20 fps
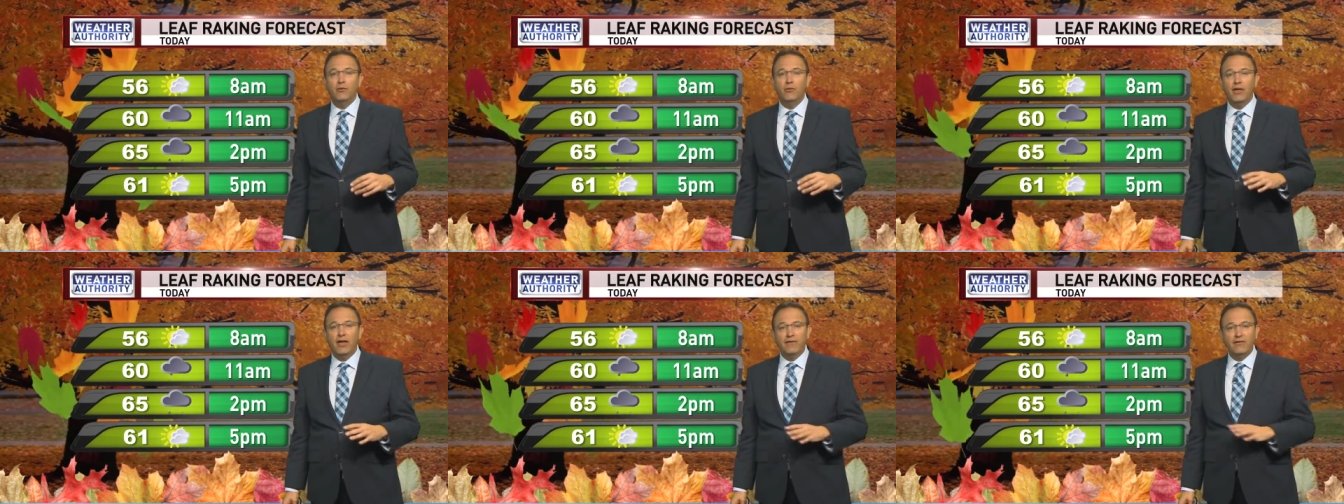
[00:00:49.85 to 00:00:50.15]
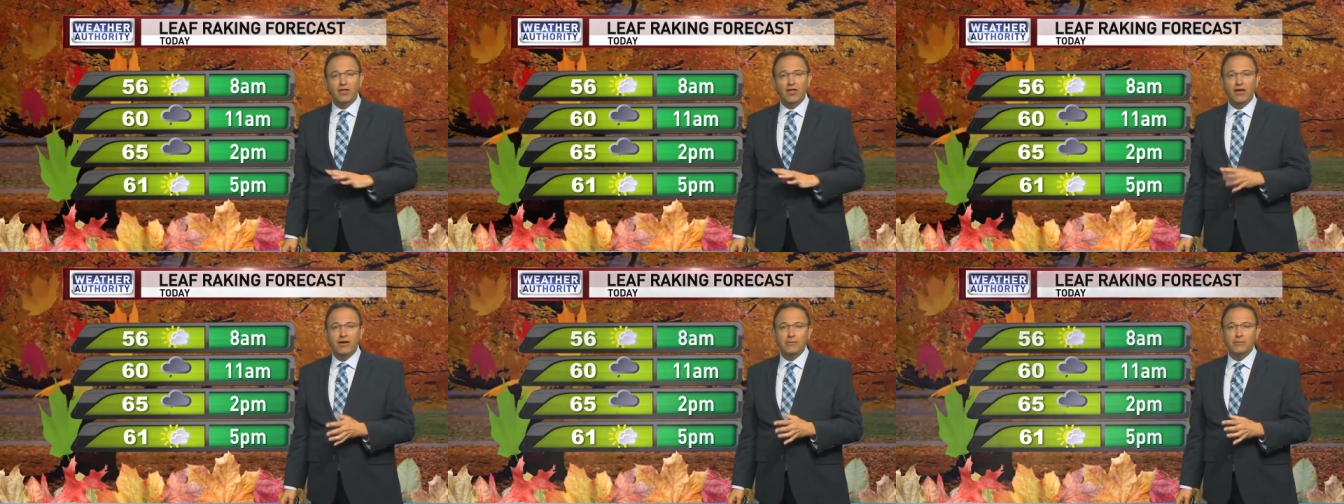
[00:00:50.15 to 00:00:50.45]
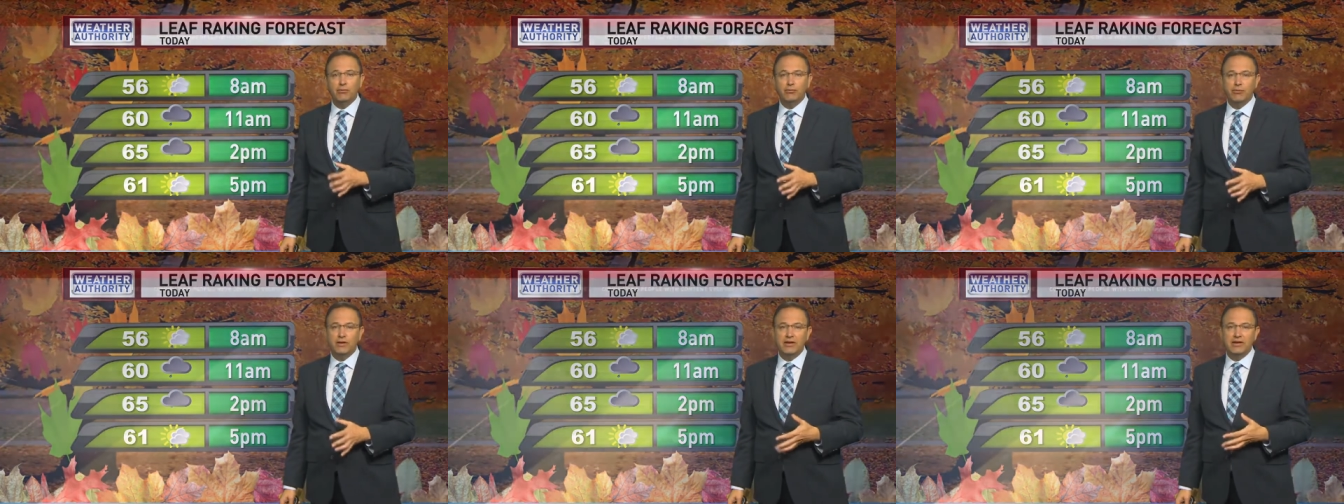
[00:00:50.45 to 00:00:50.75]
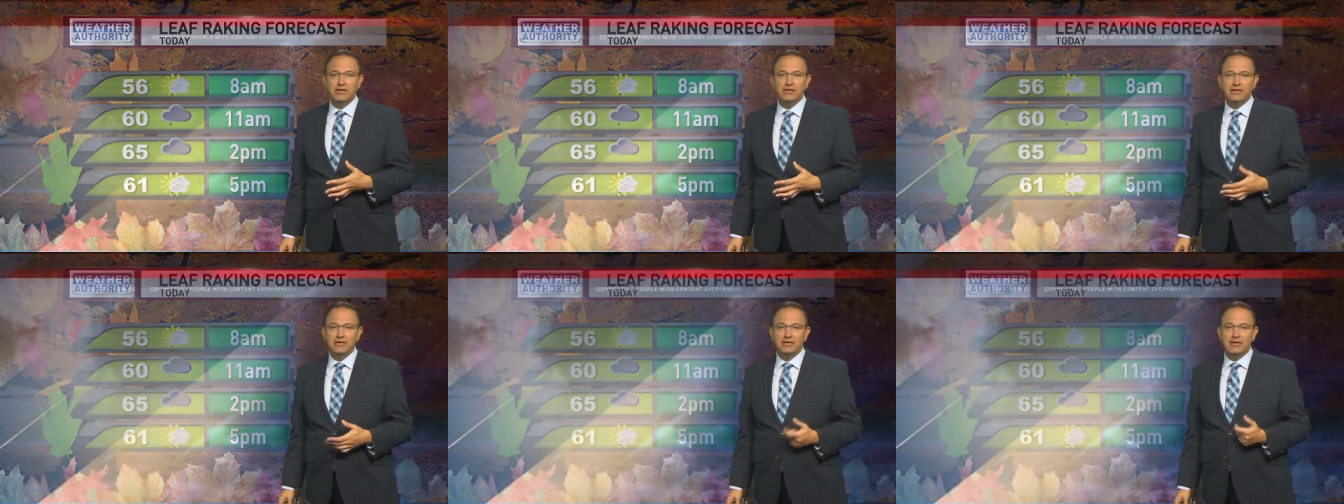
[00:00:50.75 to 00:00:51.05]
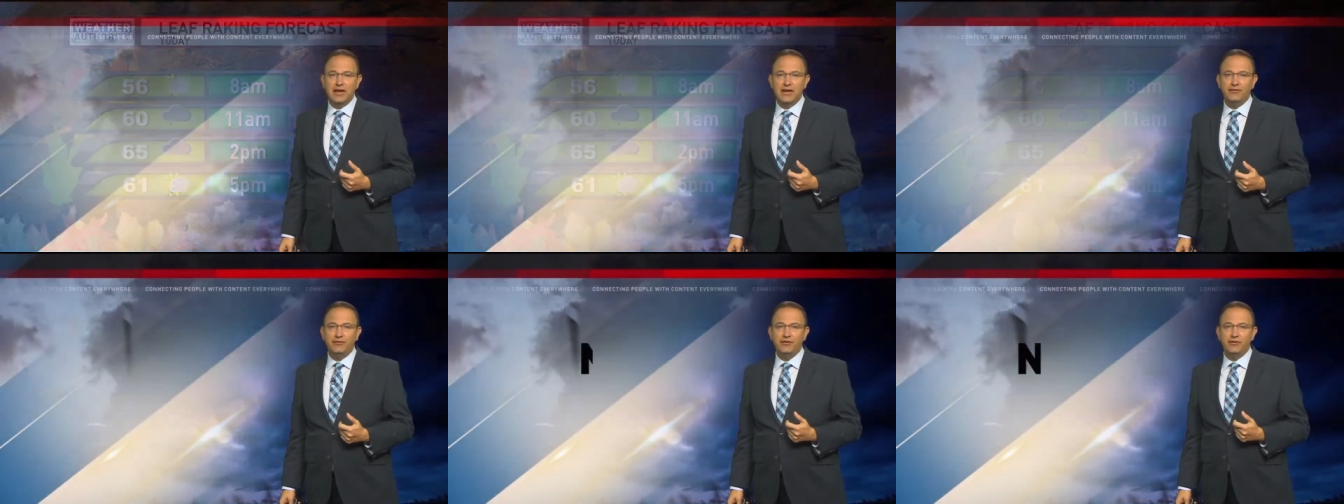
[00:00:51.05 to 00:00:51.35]
We'll have a light breeze this
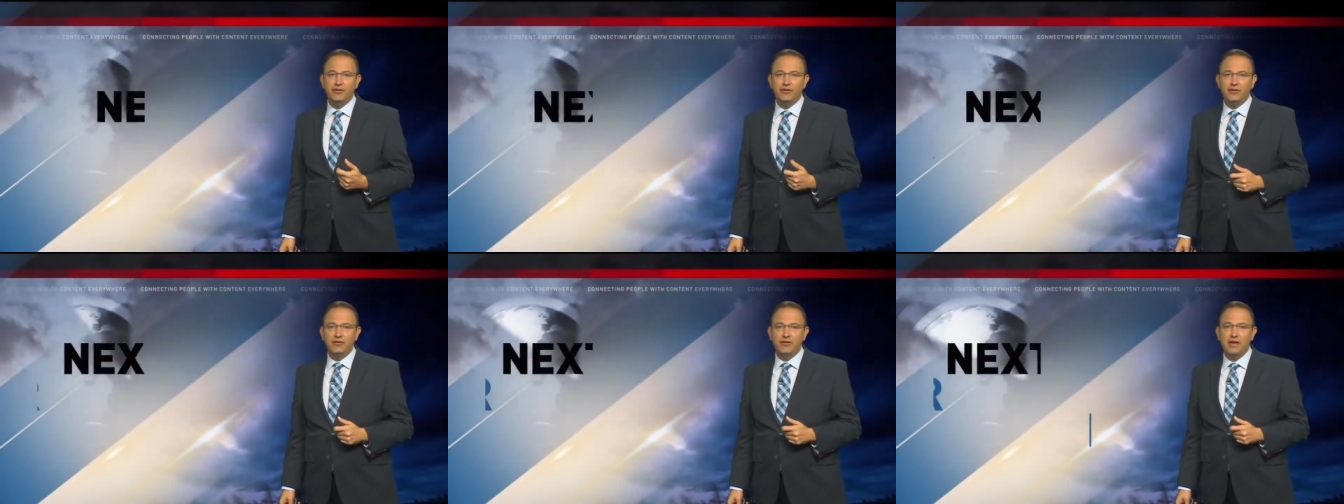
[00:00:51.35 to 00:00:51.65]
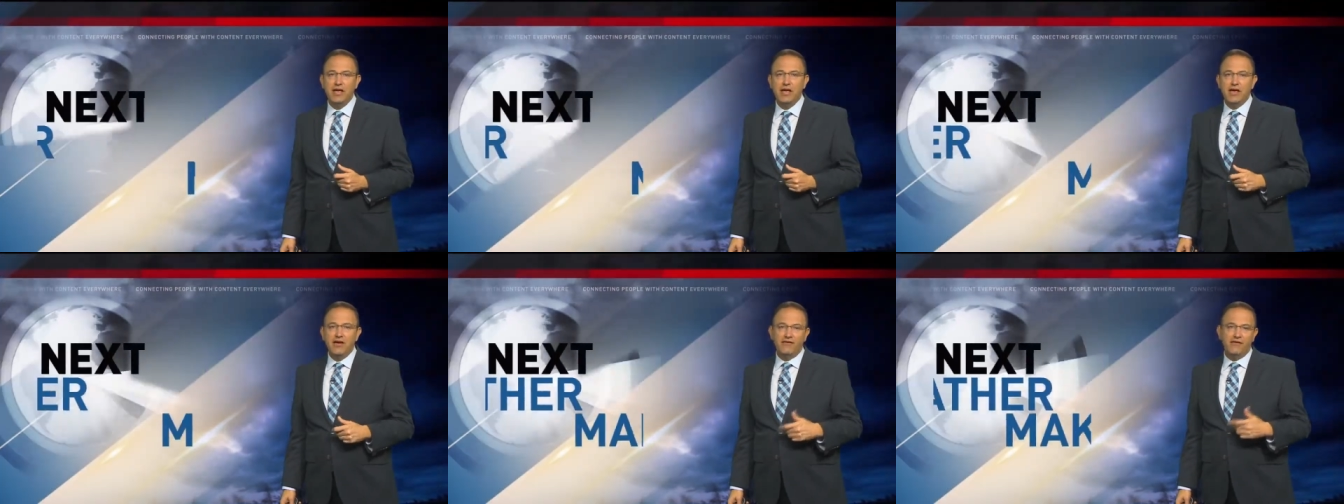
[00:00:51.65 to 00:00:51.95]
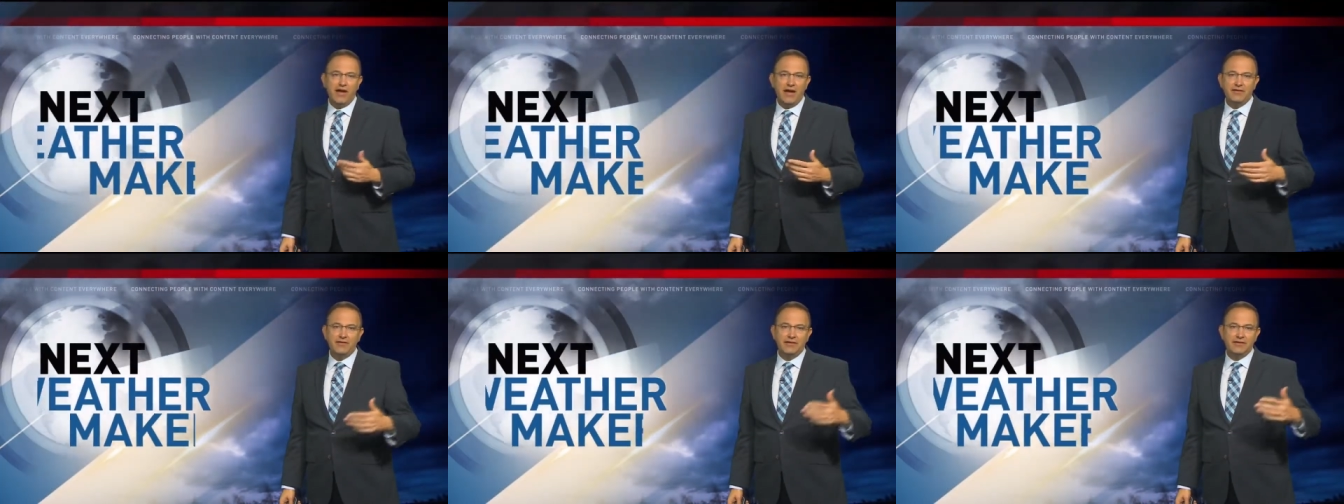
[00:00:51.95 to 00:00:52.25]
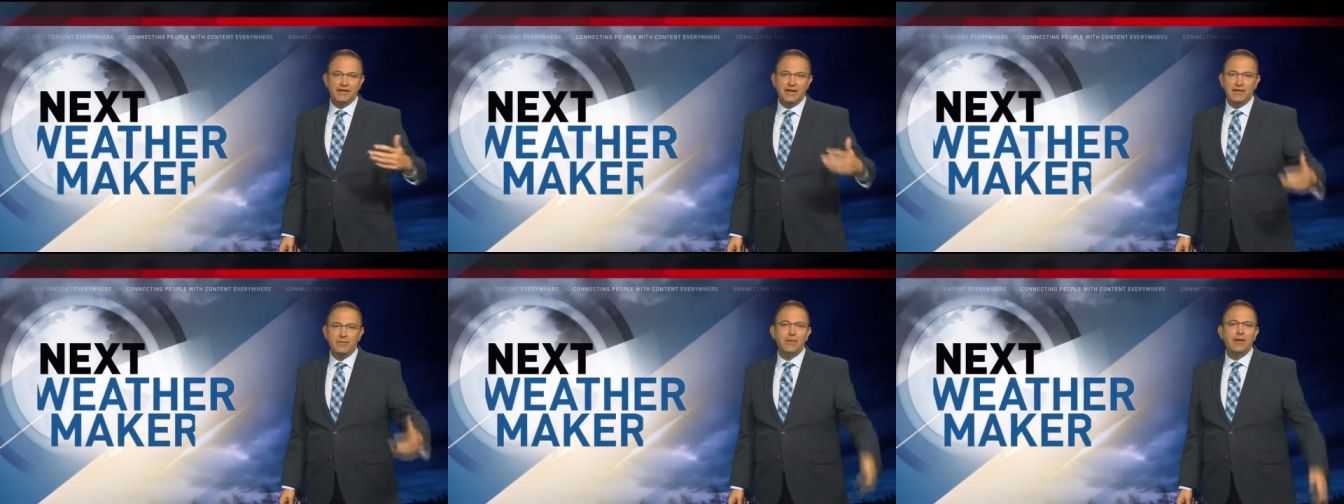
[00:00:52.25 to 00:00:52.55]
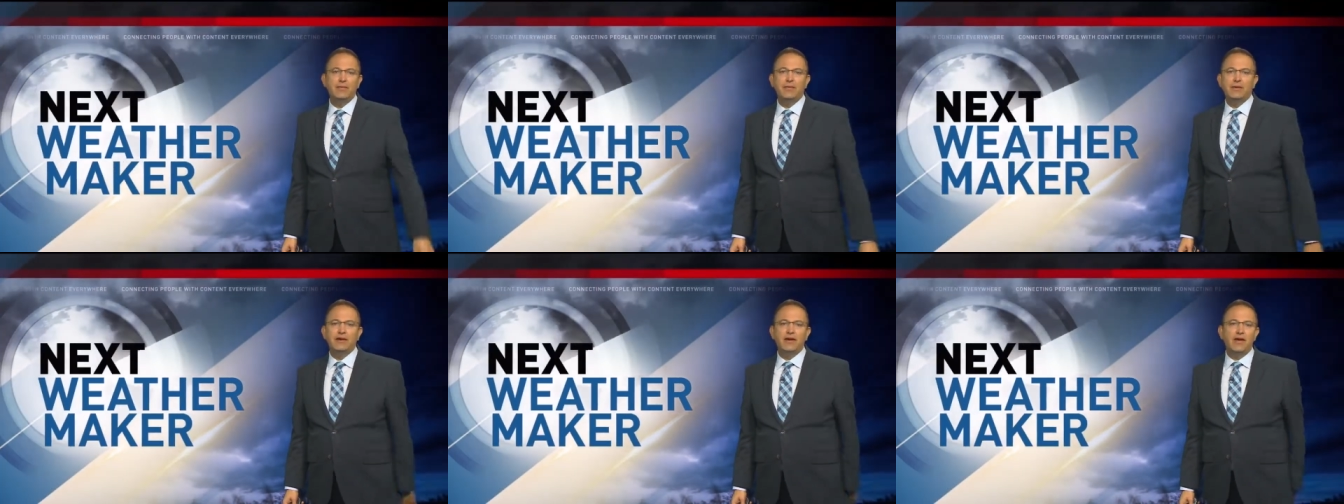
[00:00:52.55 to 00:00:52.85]
afternoon, 5 to 10,
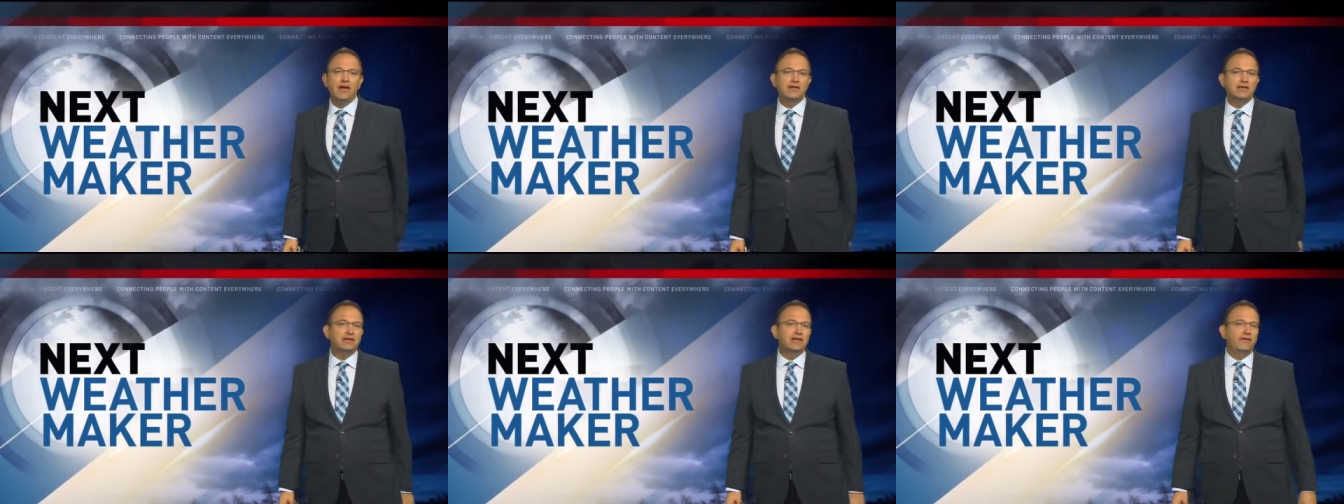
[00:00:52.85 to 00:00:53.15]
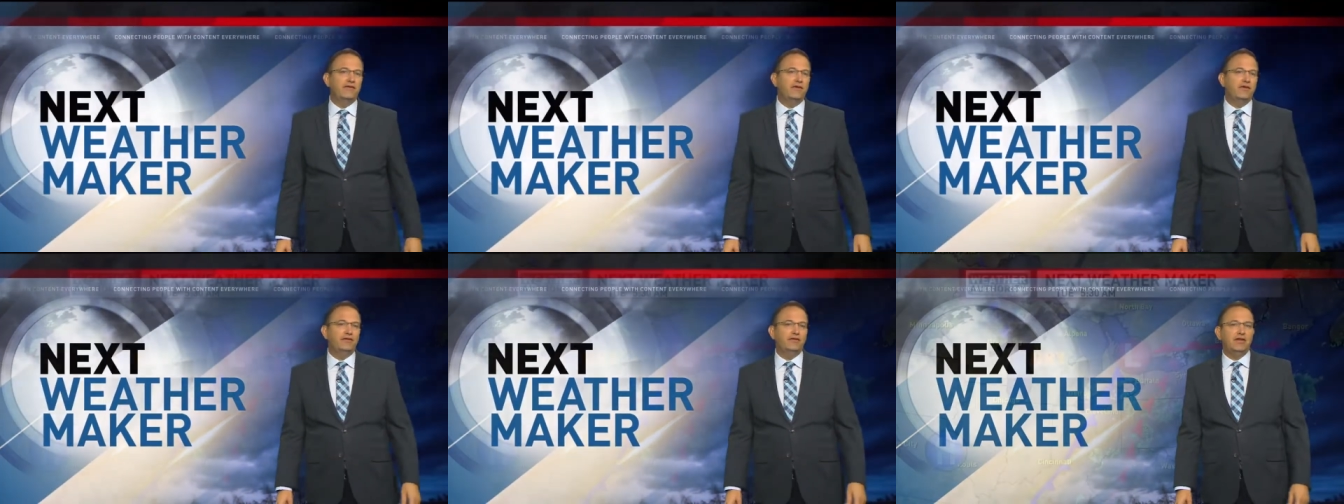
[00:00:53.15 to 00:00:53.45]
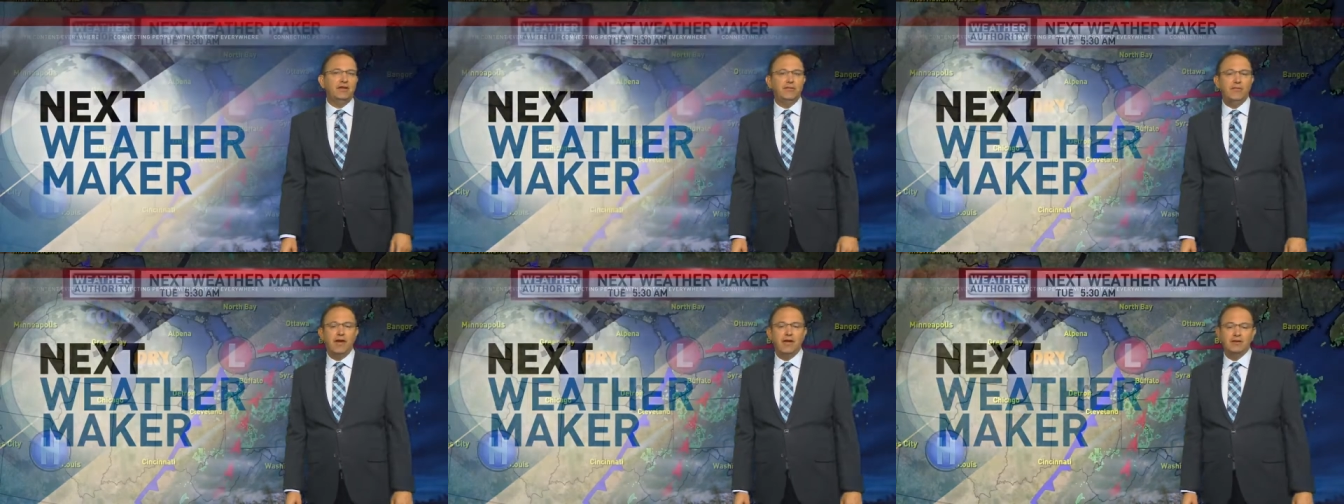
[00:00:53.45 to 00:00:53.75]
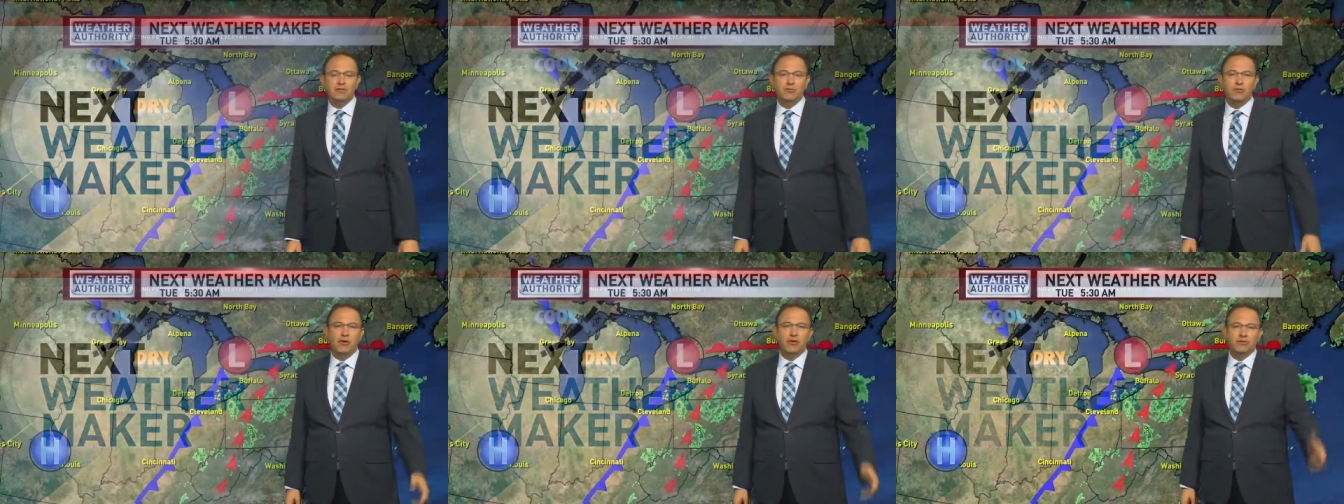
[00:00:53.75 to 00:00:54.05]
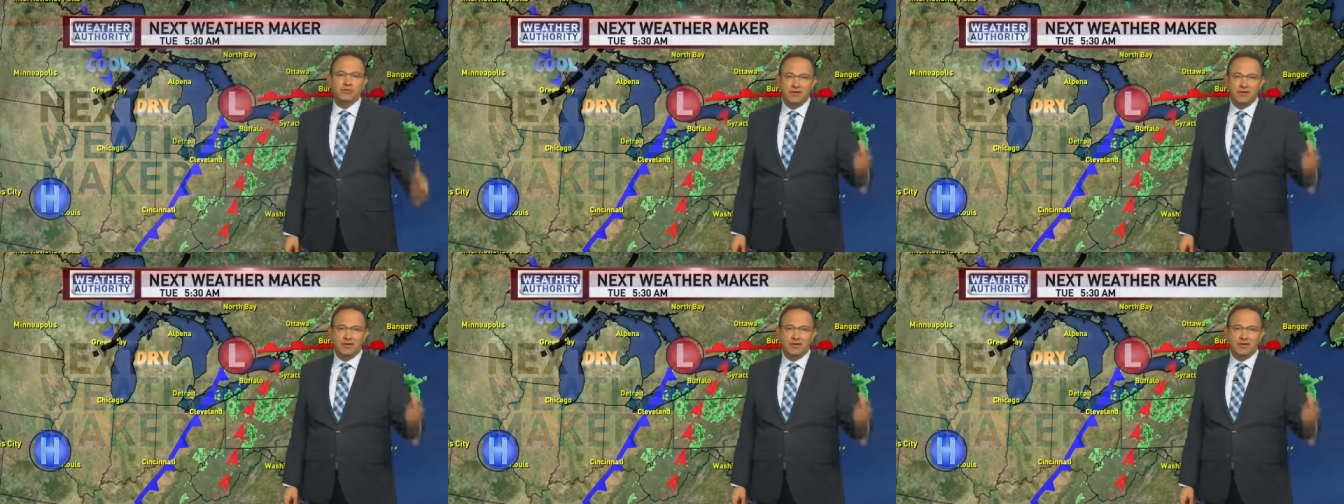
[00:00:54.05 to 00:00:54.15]
maybe a gust to 15 miles per hour.